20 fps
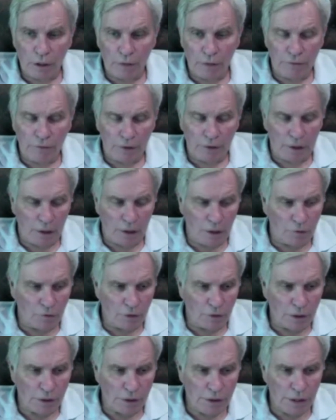the country
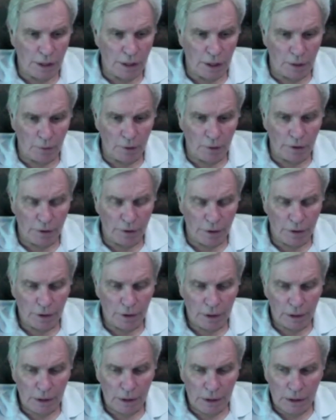is dealing with
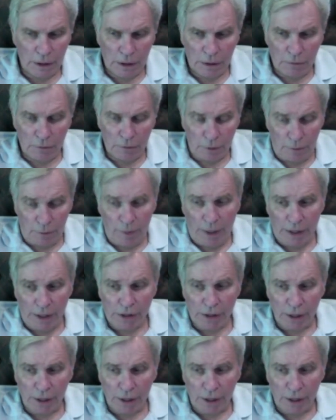
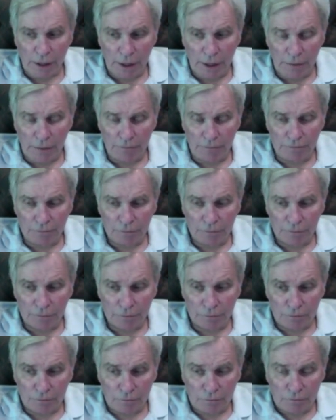basically
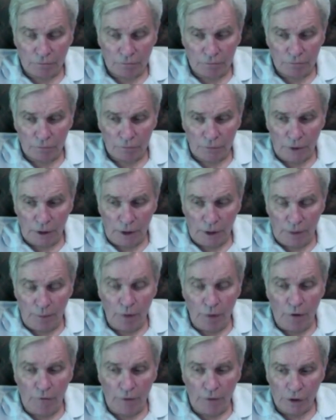a
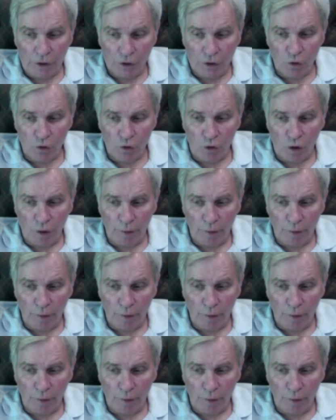perfect storm in